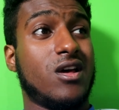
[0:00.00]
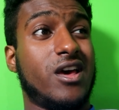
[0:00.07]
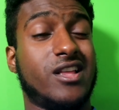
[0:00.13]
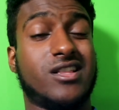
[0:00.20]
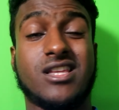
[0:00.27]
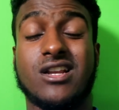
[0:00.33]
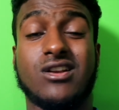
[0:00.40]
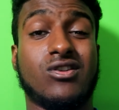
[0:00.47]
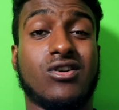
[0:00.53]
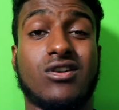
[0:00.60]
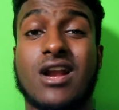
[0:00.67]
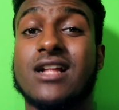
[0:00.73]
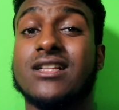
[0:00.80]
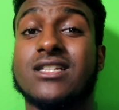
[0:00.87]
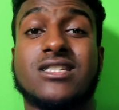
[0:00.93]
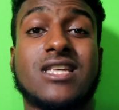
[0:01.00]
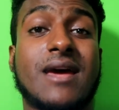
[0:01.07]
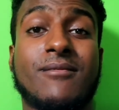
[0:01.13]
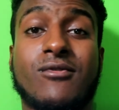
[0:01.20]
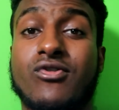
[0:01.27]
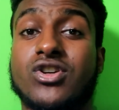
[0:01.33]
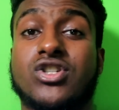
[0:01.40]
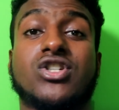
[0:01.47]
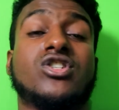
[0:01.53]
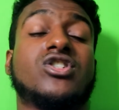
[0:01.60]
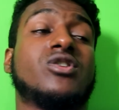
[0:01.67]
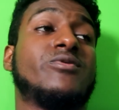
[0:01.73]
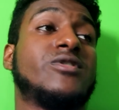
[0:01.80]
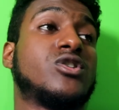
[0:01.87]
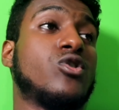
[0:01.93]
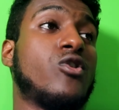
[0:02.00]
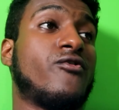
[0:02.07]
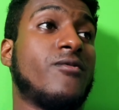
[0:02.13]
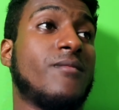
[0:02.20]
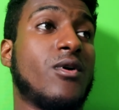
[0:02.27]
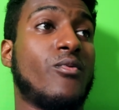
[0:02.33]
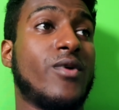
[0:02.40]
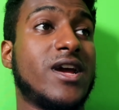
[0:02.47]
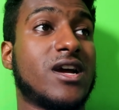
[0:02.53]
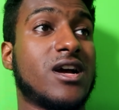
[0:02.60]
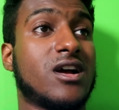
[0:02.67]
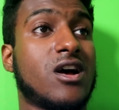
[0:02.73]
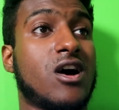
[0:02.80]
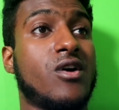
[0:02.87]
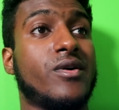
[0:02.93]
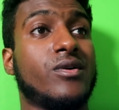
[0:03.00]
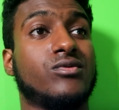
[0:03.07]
It didn't look like the same Christensen we saw from a week ago.